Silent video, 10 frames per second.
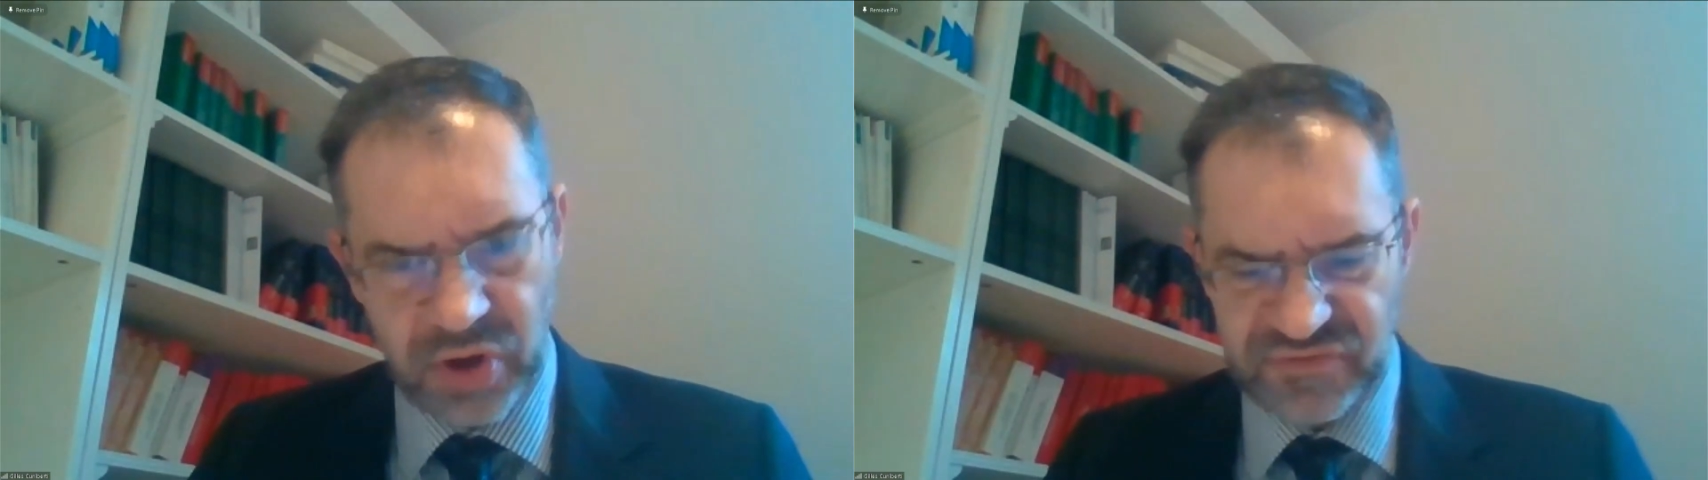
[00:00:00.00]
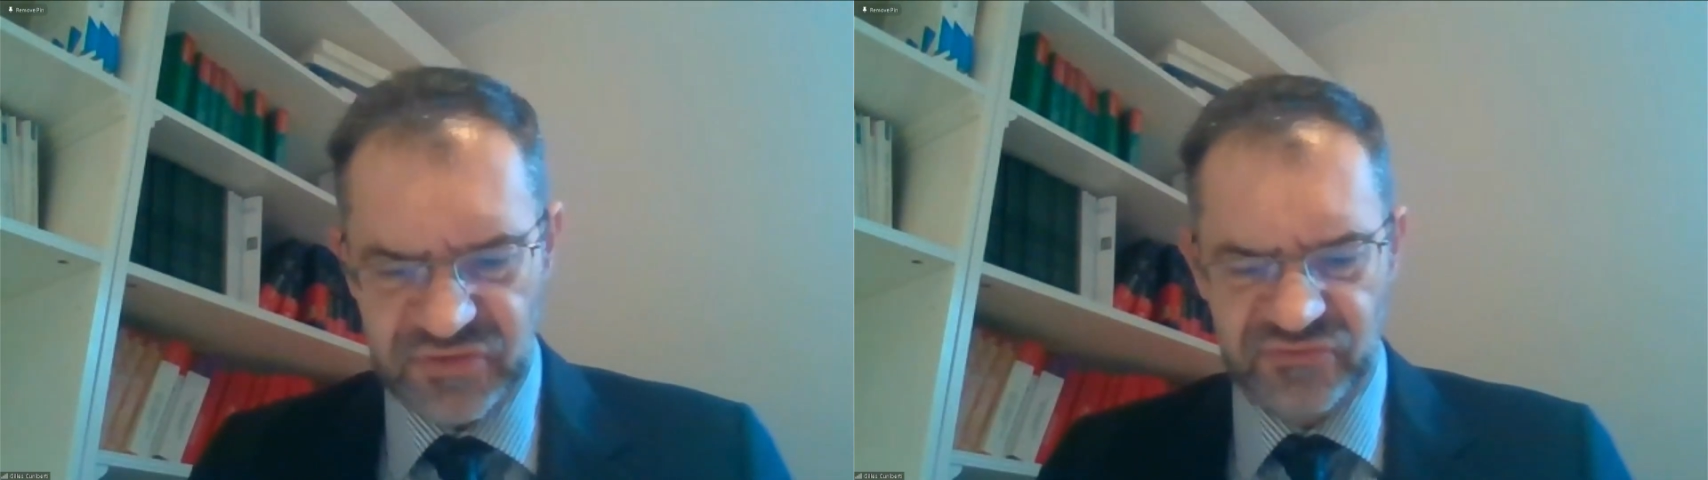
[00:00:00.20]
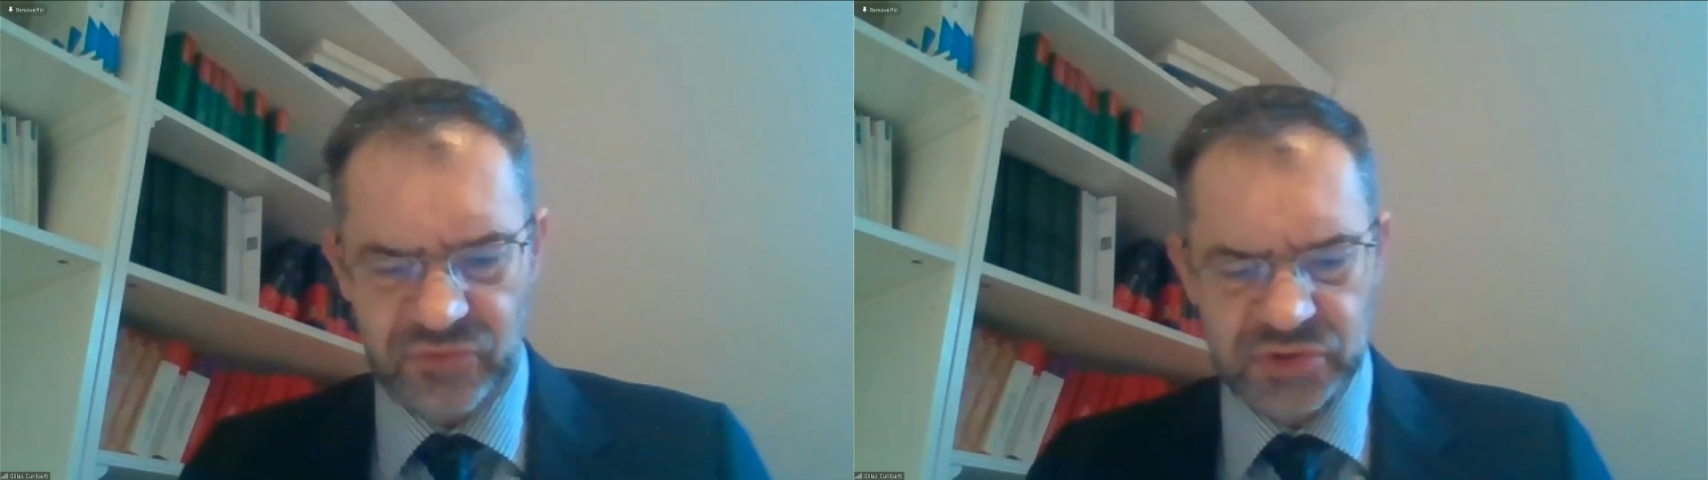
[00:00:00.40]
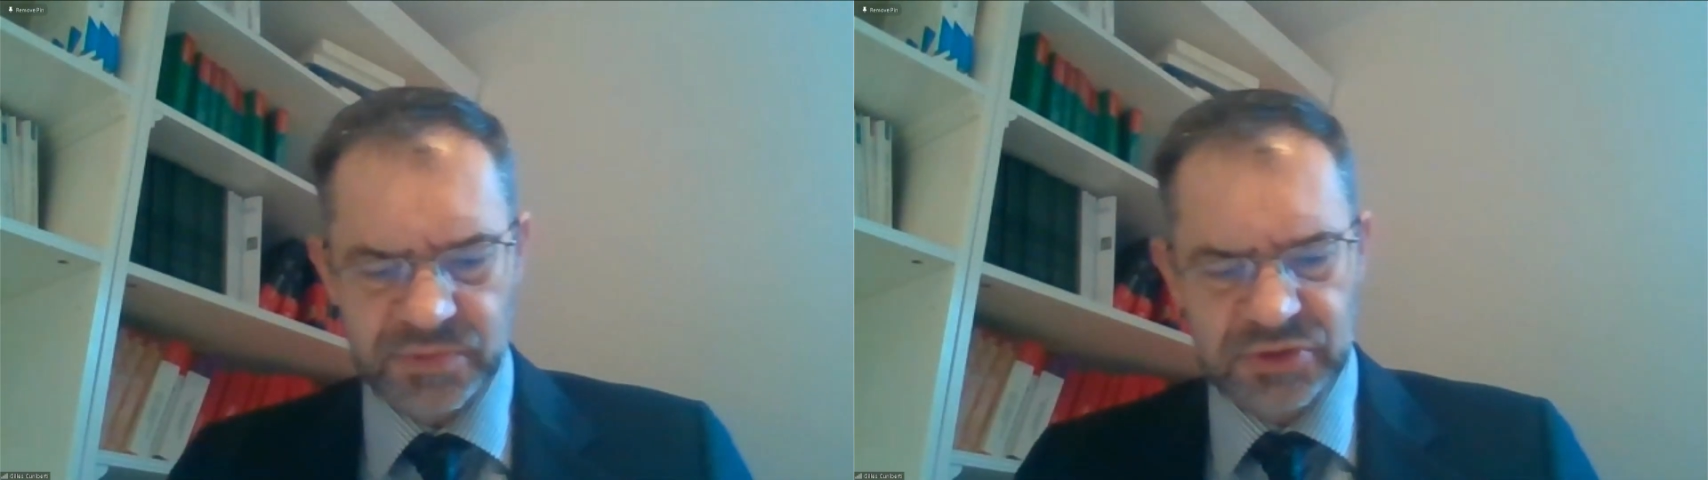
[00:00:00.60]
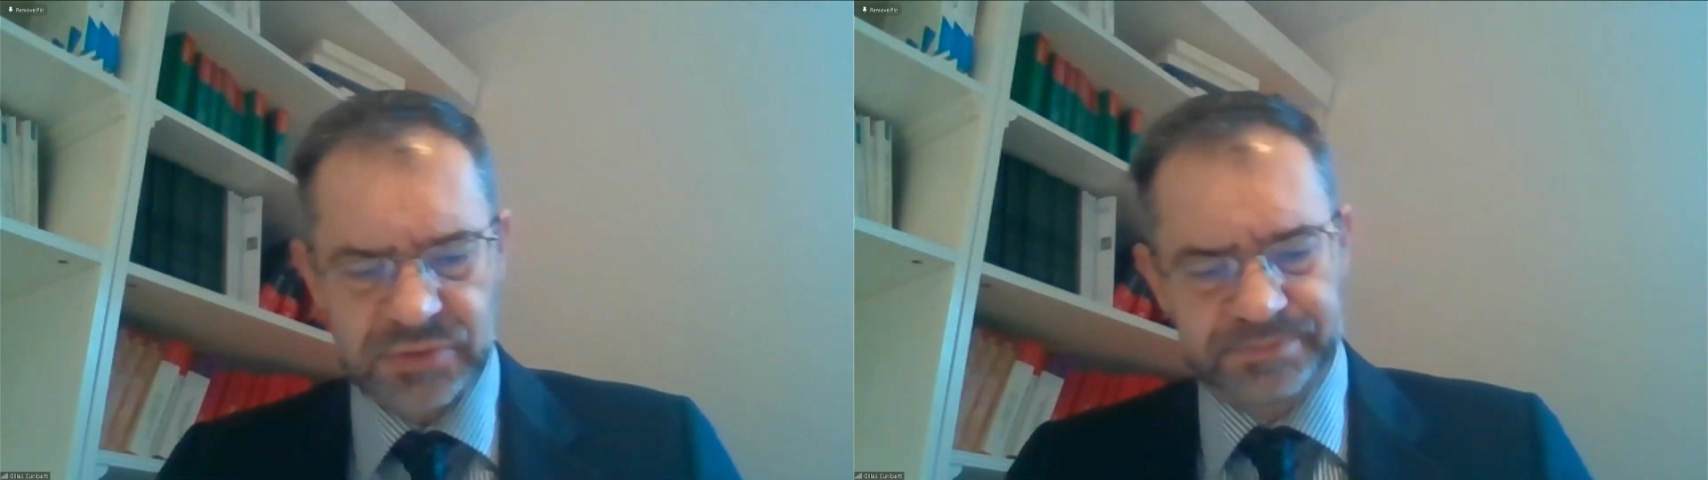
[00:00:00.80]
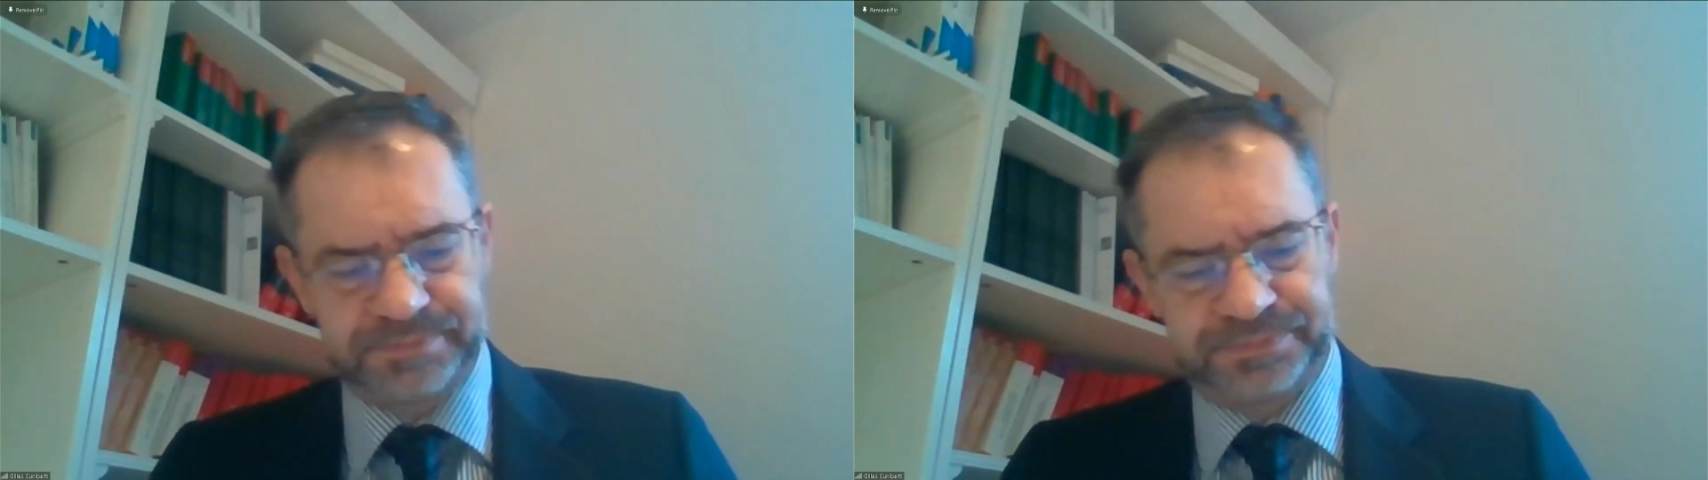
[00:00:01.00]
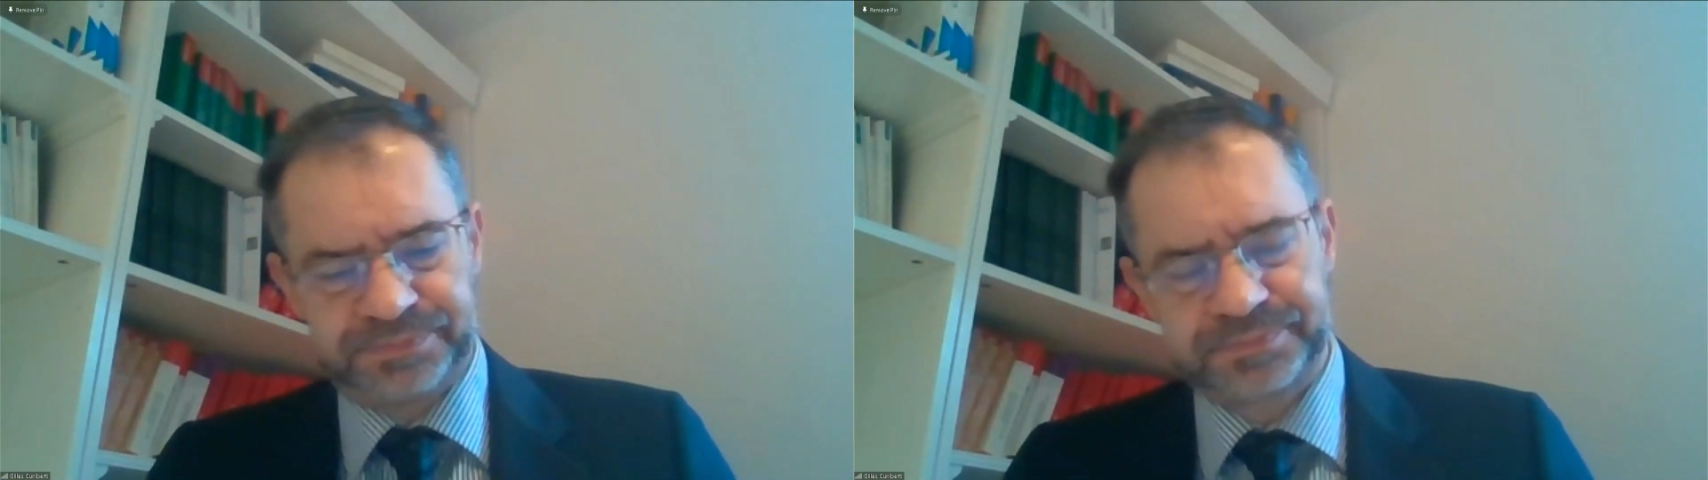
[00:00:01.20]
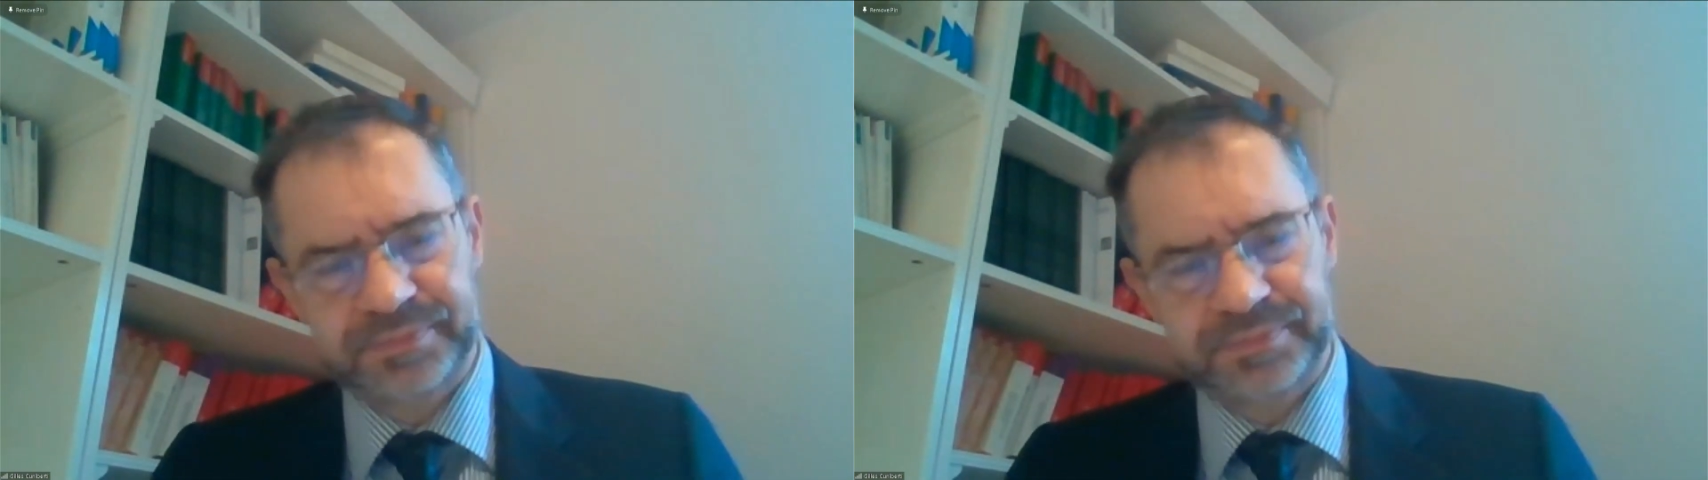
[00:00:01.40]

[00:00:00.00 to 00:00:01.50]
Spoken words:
and enforcement.